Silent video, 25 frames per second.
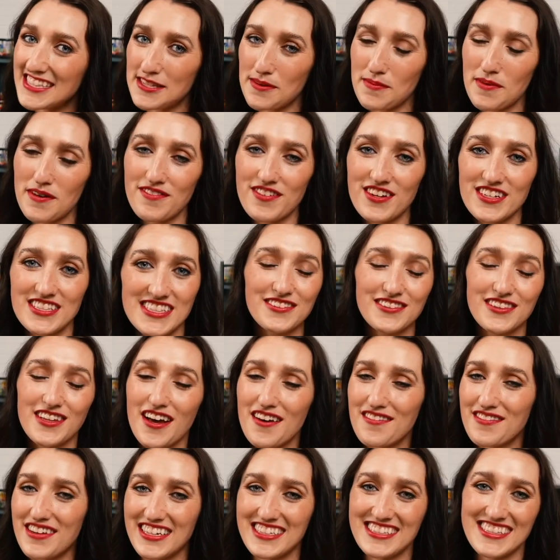some of us
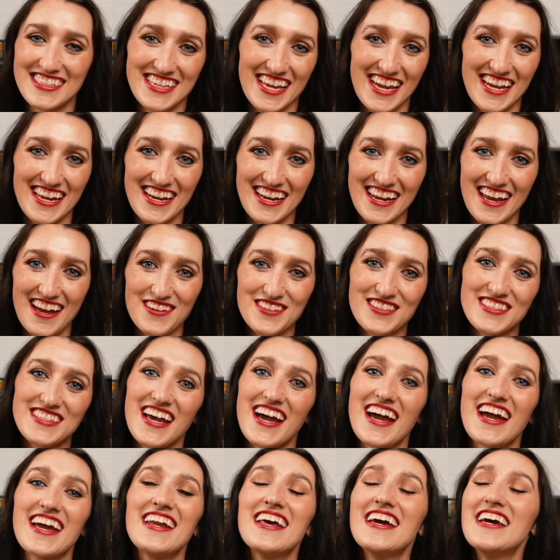love skating
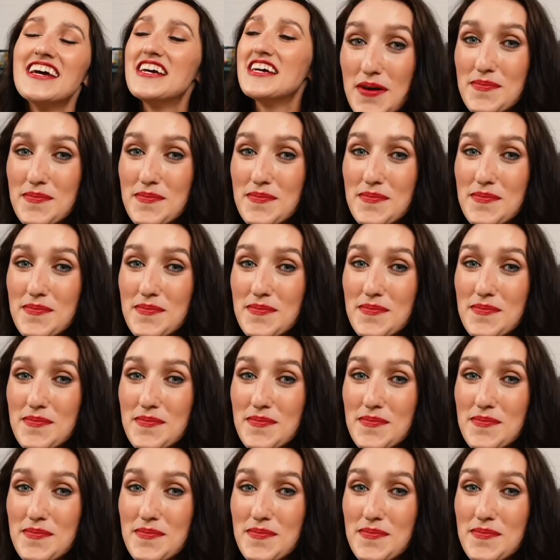outside,